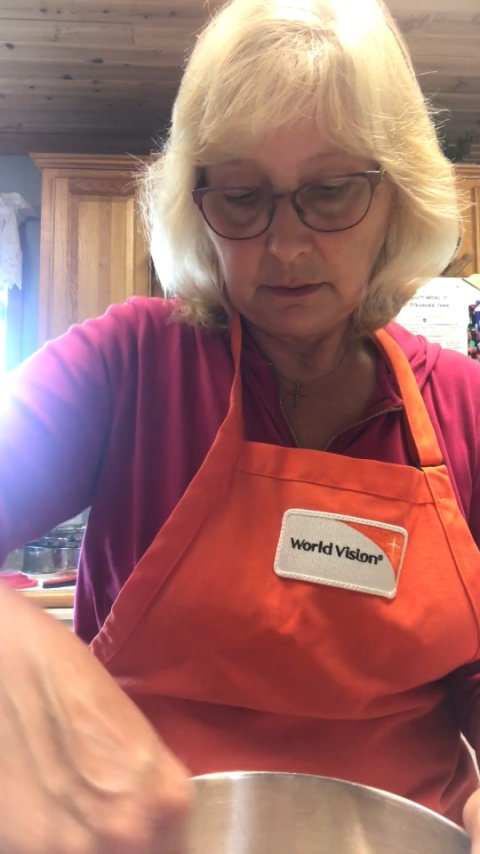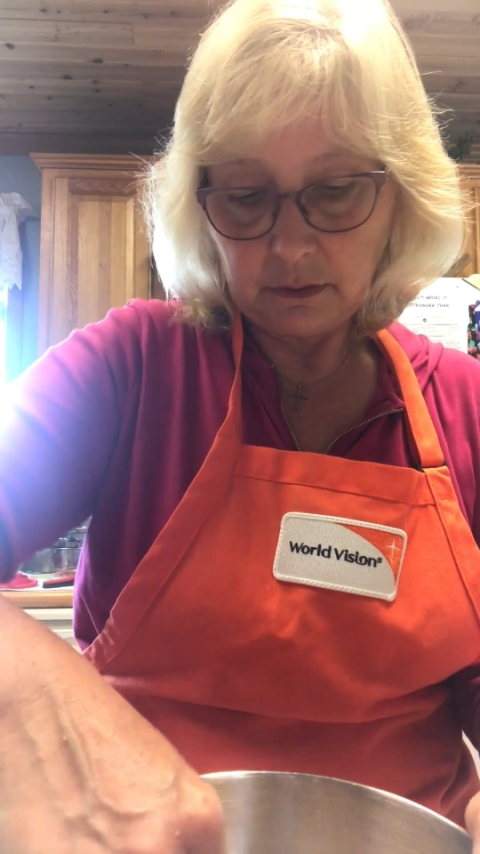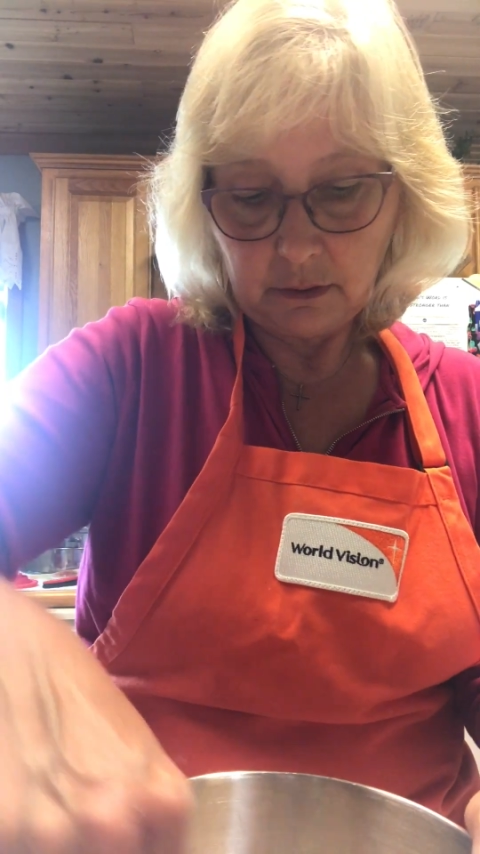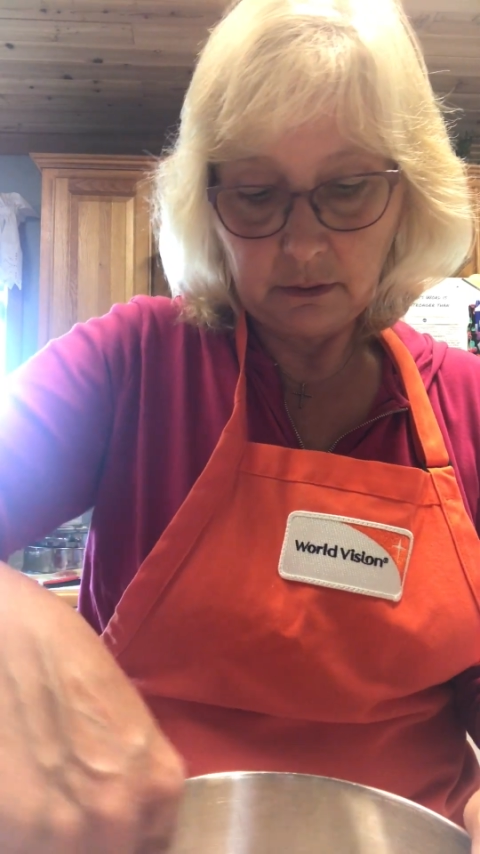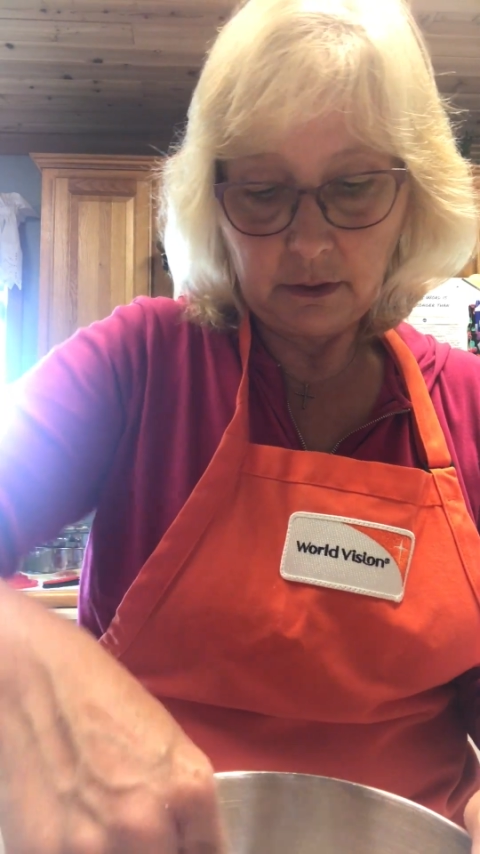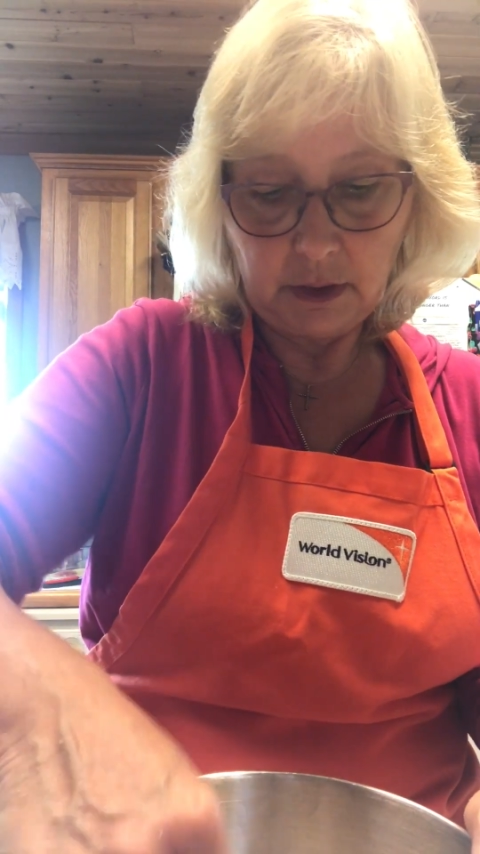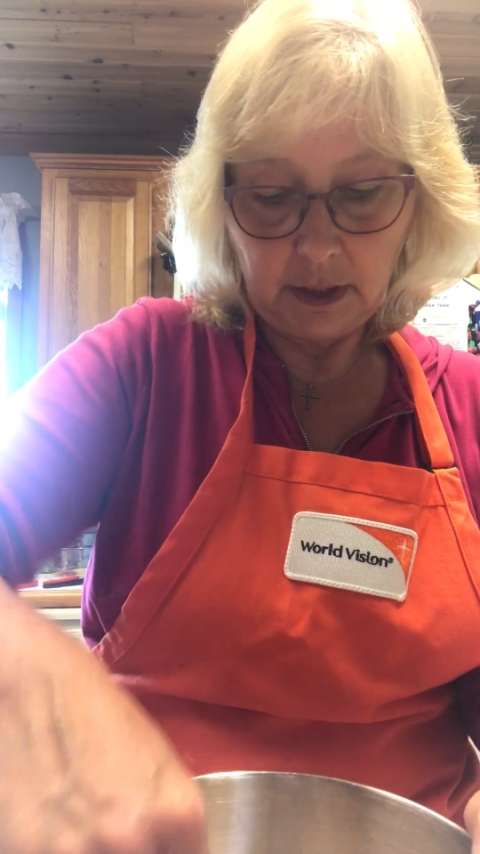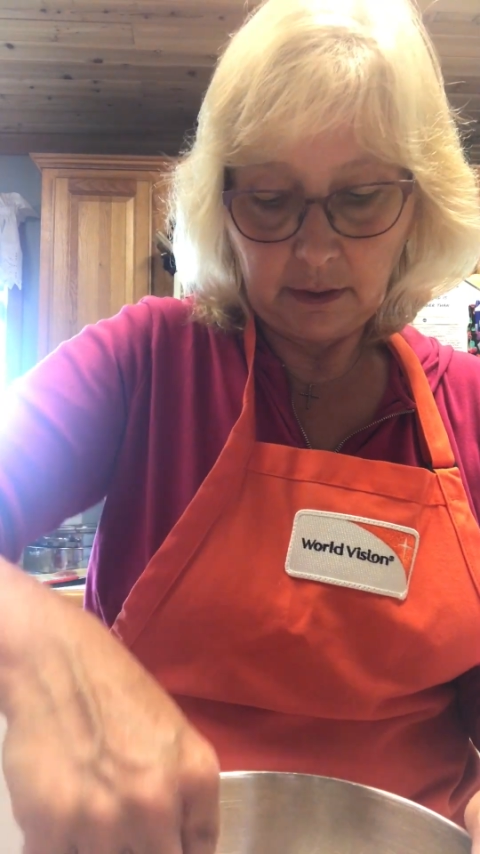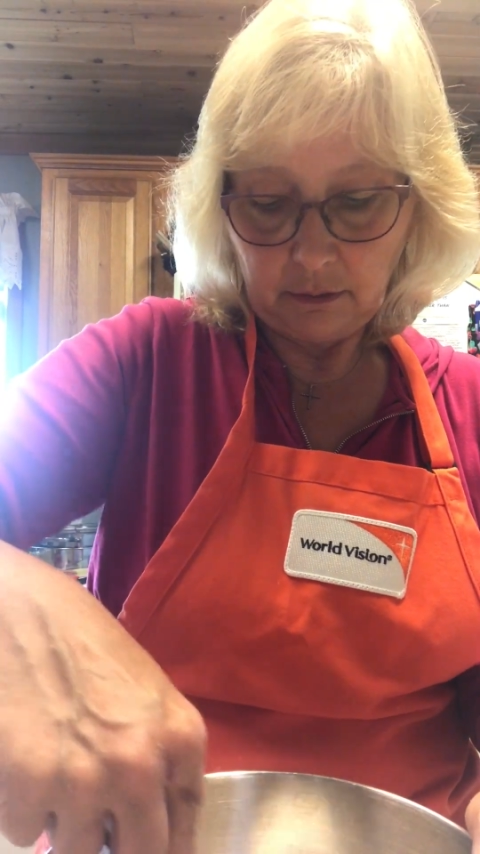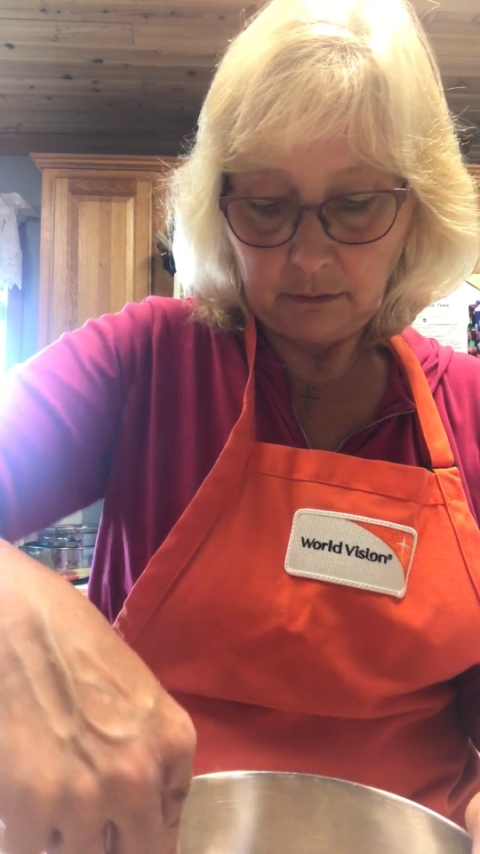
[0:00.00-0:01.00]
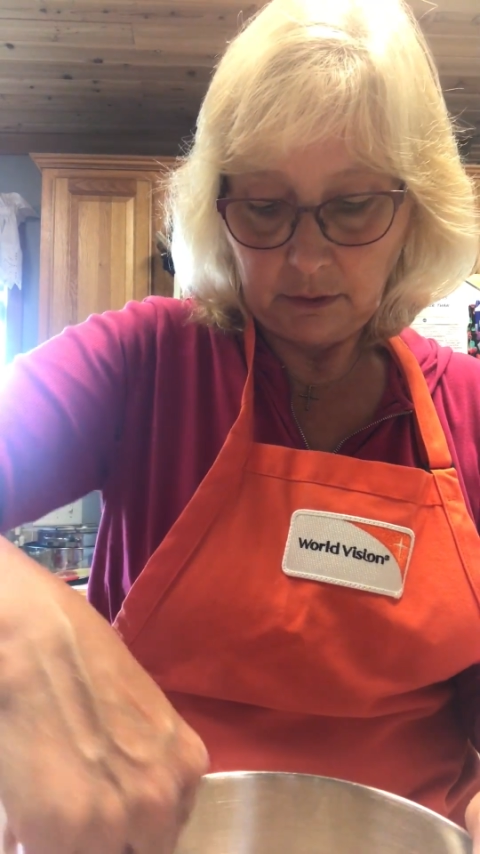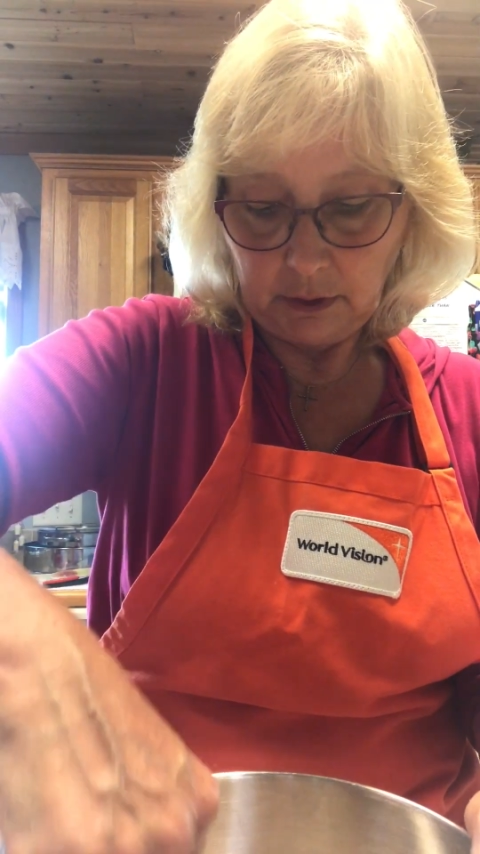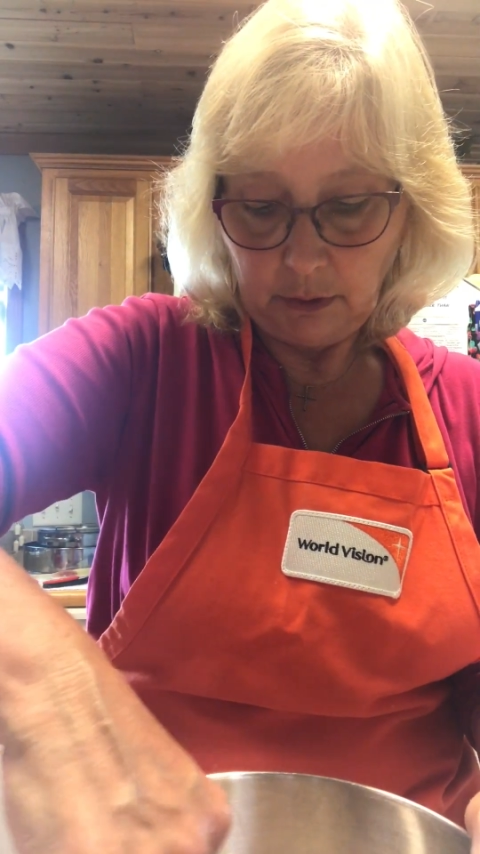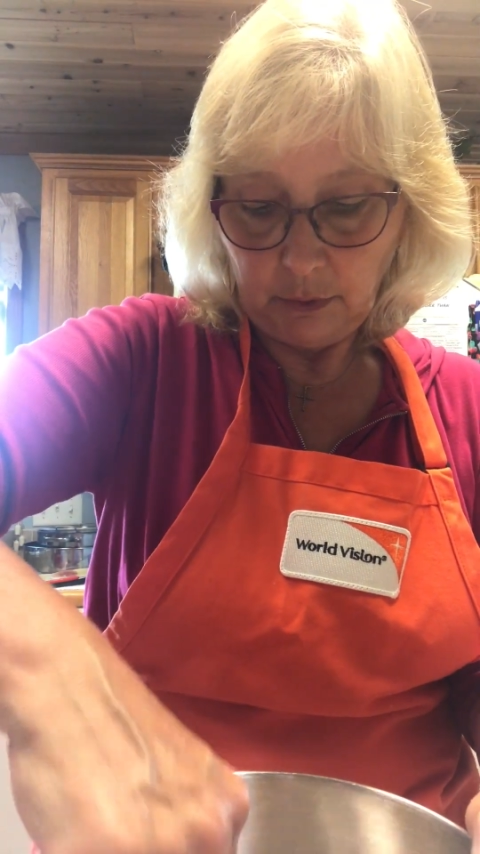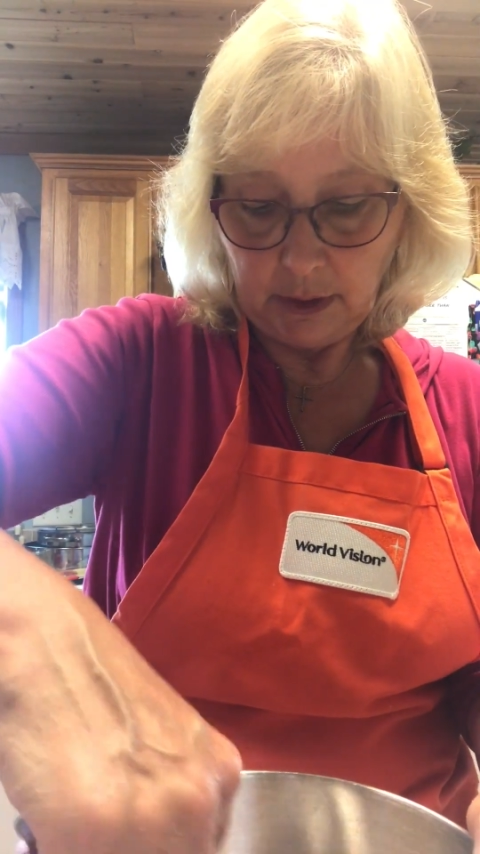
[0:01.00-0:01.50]
stirred together
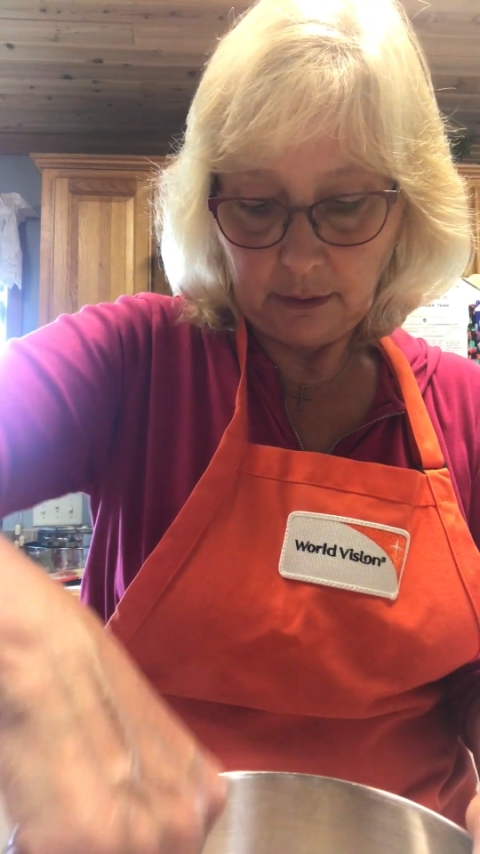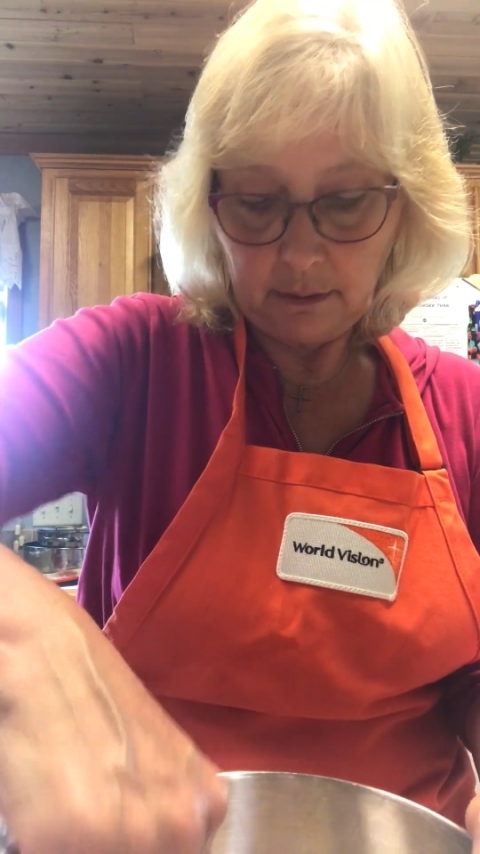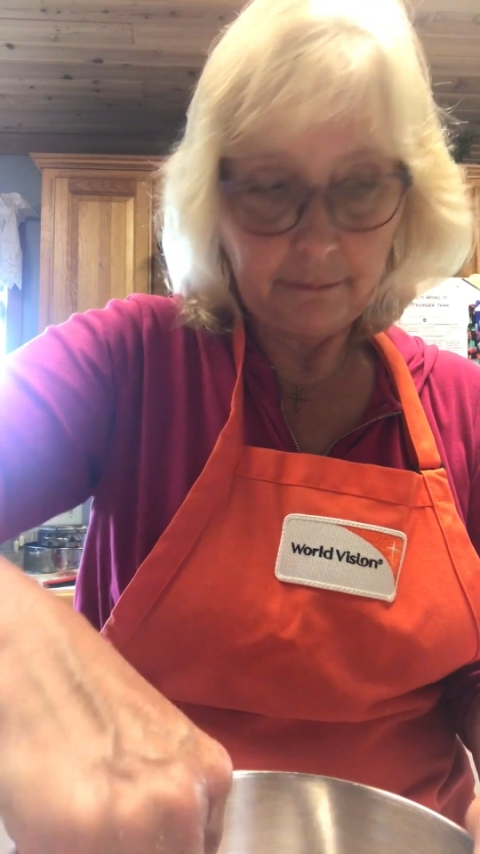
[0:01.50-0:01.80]
really well.